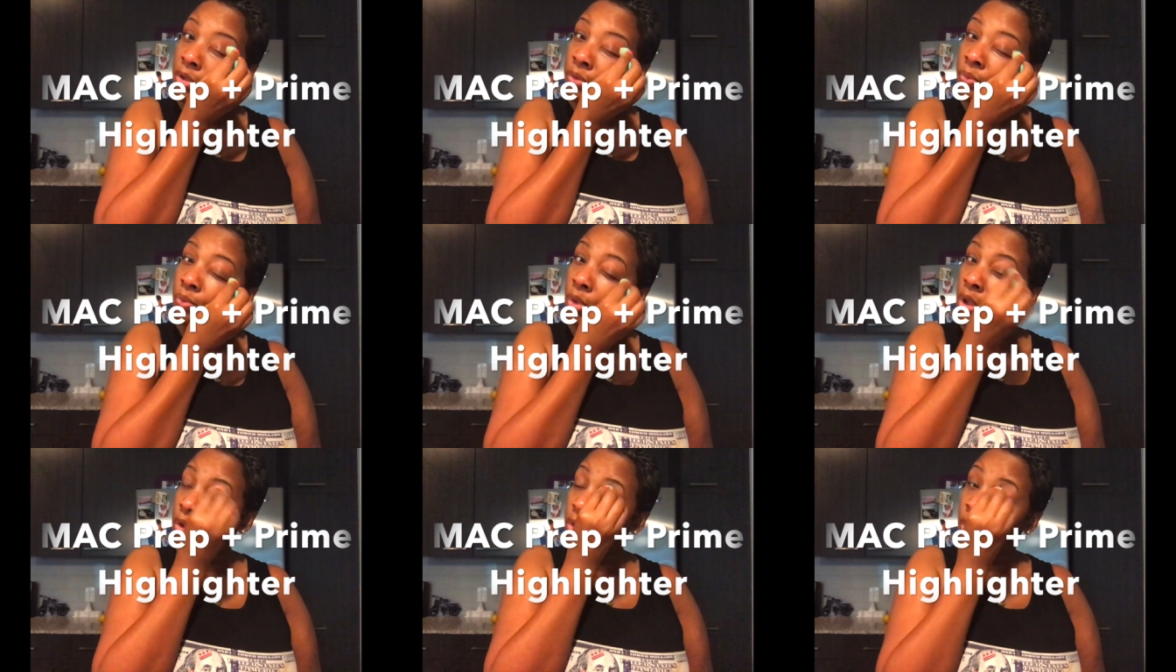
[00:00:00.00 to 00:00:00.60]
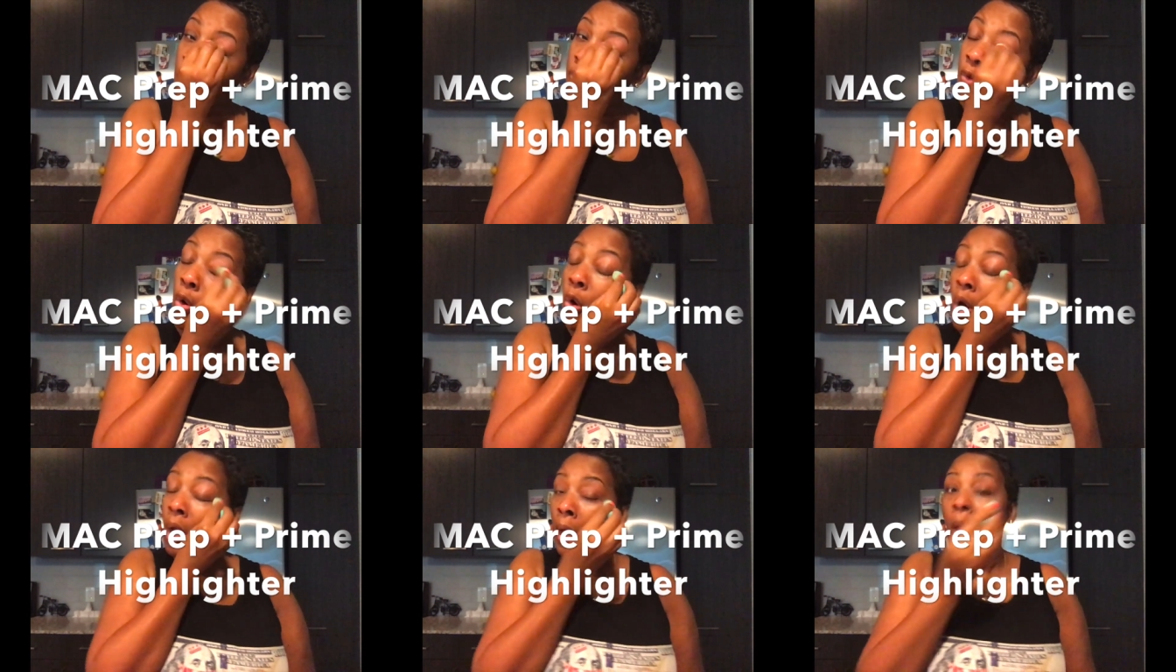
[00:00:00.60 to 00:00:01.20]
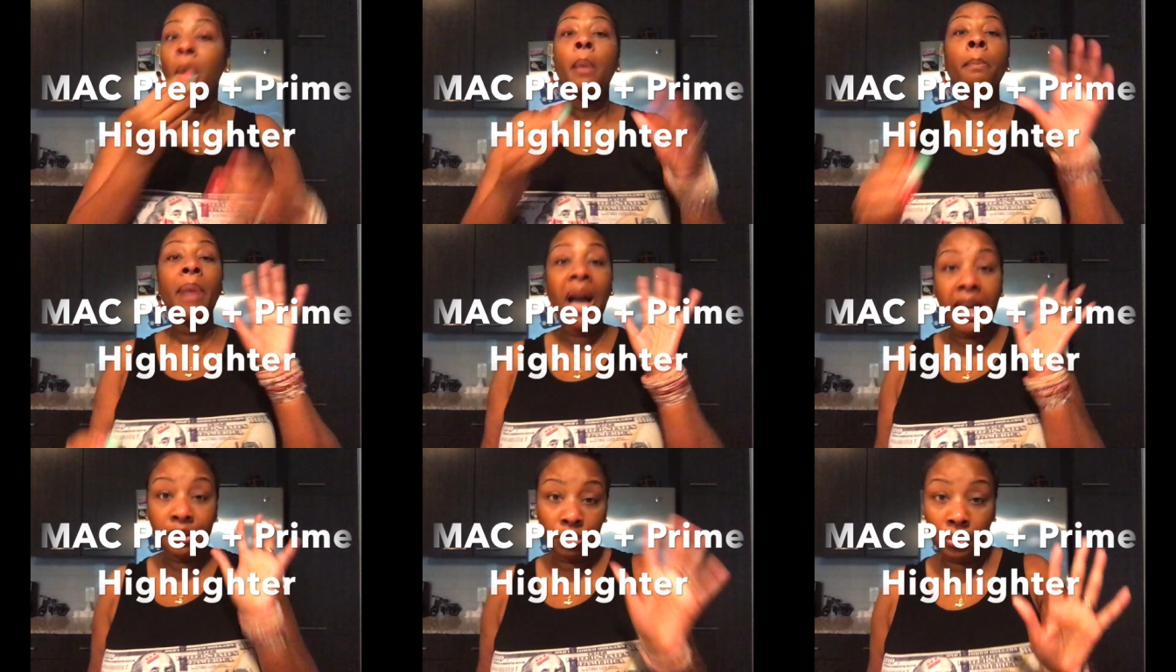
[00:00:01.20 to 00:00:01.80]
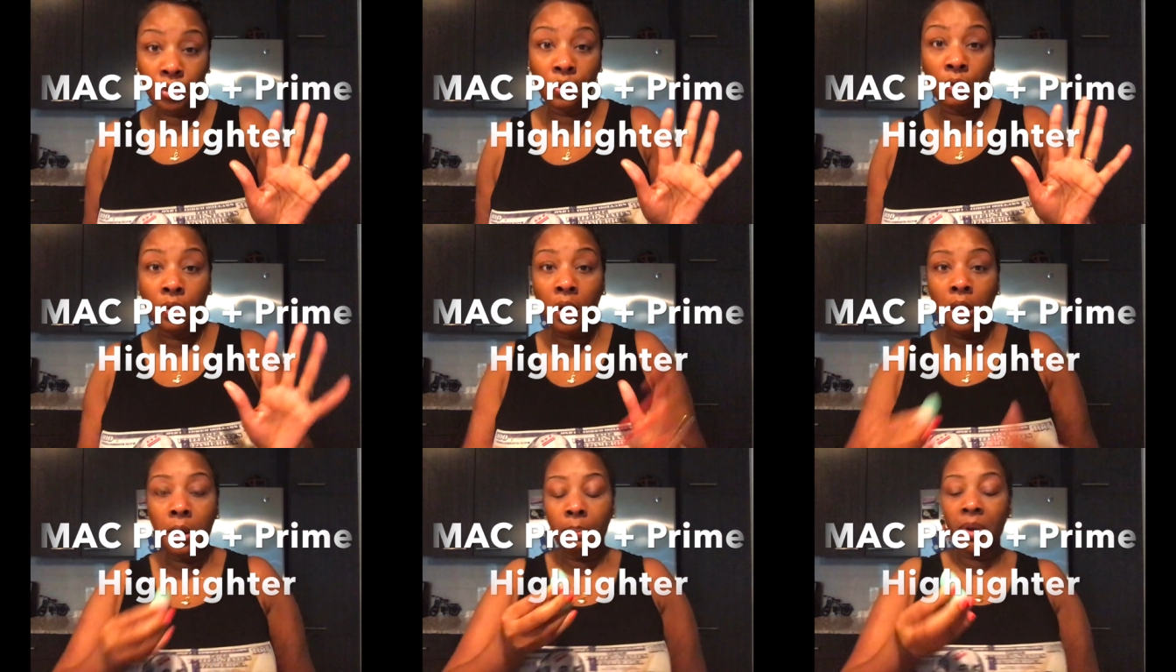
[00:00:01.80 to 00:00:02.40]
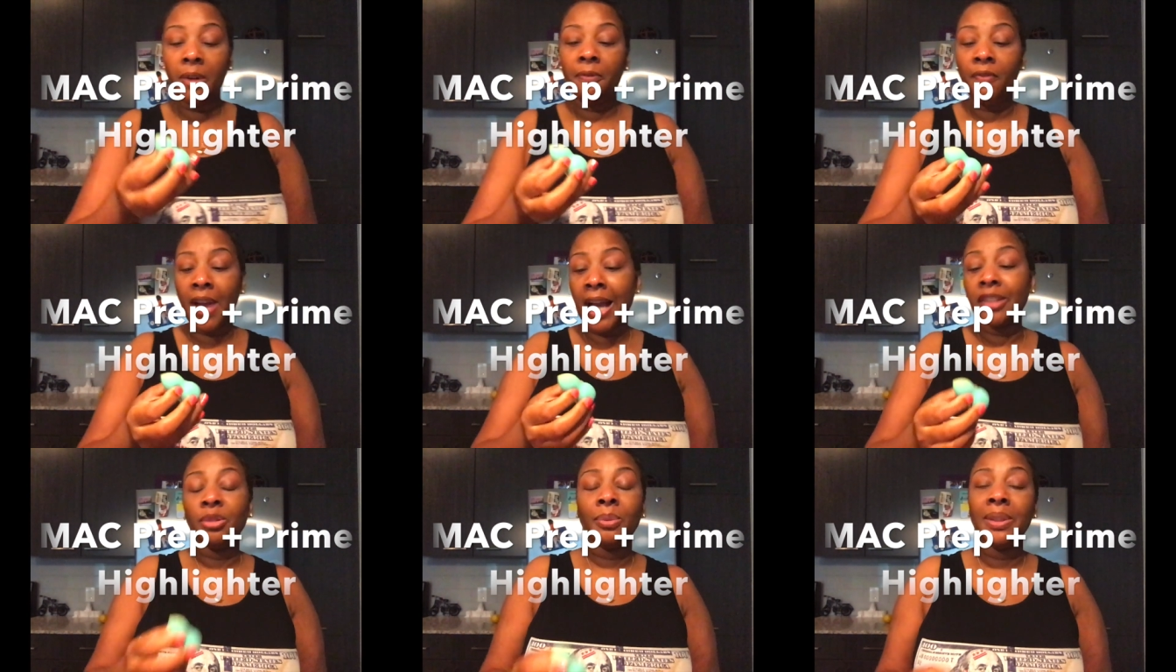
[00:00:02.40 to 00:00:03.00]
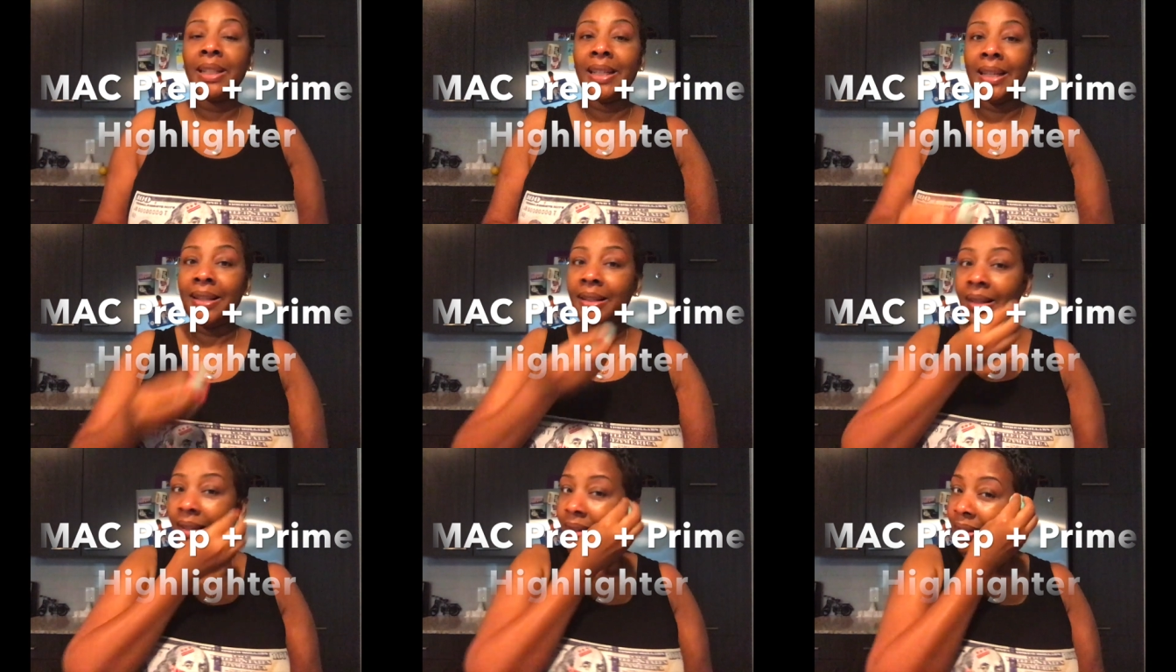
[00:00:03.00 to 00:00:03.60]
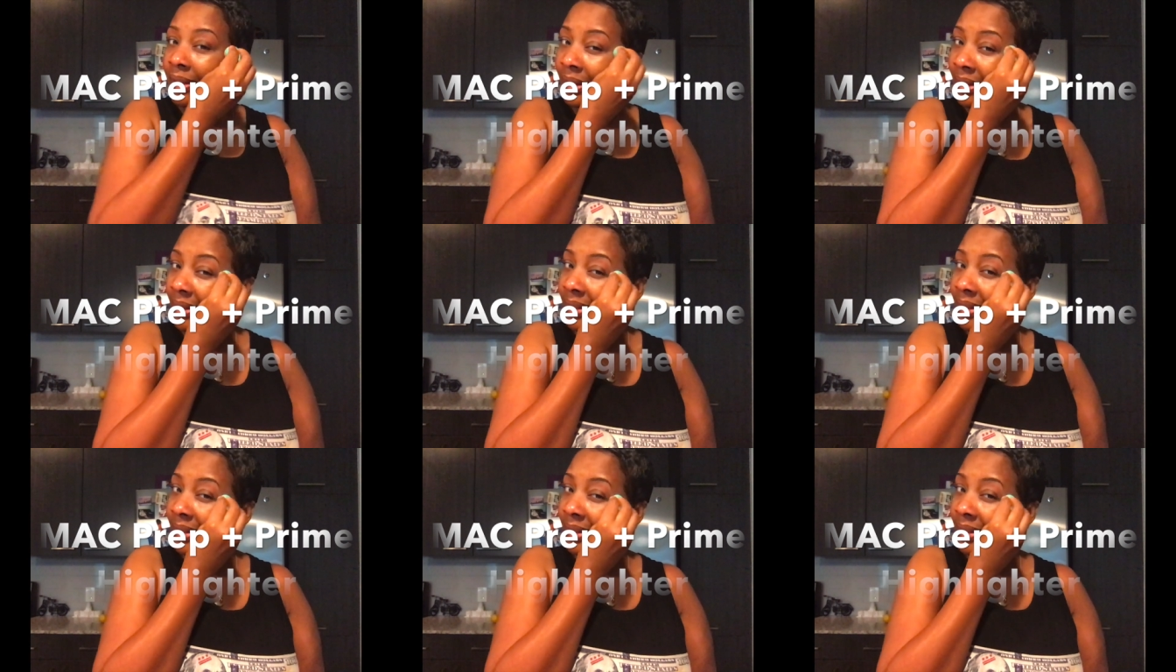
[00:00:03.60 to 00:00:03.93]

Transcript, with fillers: tr- the truth or my truth but factually uh,